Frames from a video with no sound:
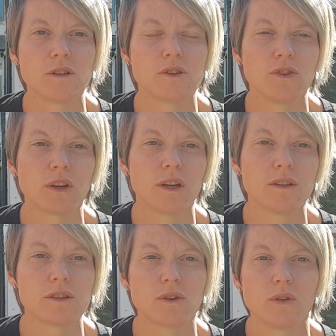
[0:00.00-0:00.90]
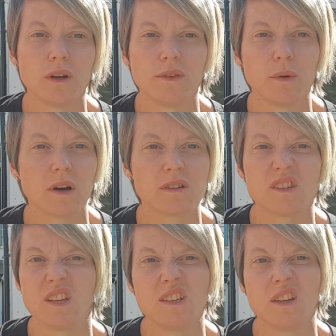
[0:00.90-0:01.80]
circuit. So if you are
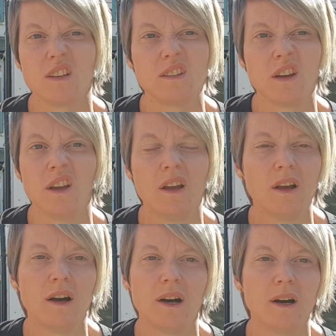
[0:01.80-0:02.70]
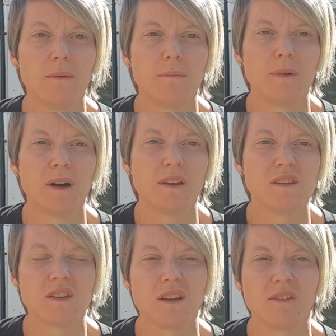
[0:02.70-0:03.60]
seated and you're
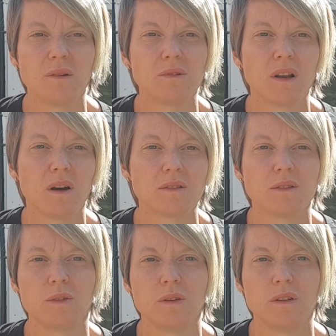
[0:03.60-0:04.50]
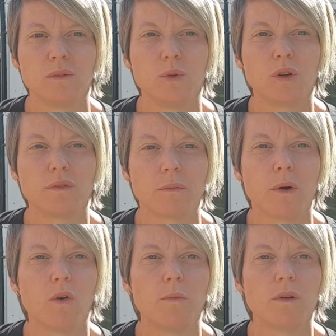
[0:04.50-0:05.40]
sitting around a lot, or you're working from
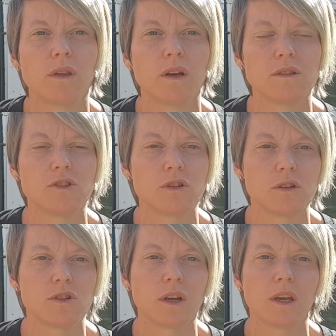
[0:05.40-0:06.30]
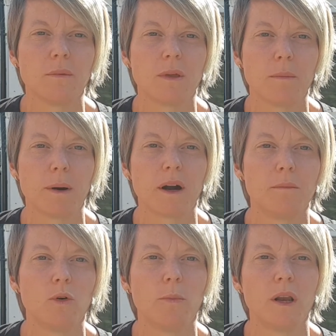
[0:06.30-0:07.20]
home and things, it's just to try and keep that back
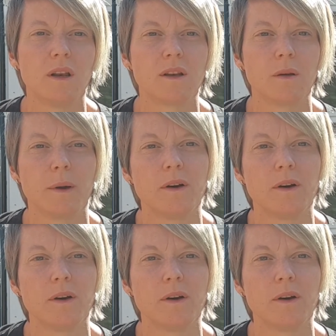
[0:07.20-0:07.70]
mobile a little bit.